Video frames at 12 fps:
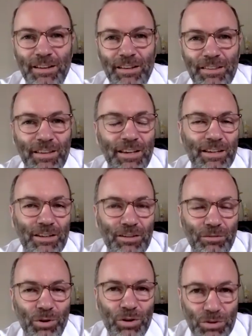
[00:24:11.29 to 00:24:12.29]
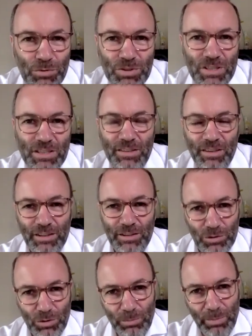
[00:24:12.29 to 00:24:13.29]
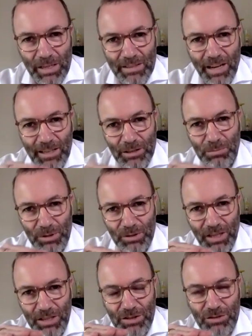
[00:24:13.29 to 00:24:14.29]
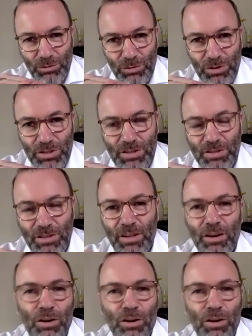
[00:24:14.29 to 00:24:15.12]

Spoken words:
they were using the European data protection rules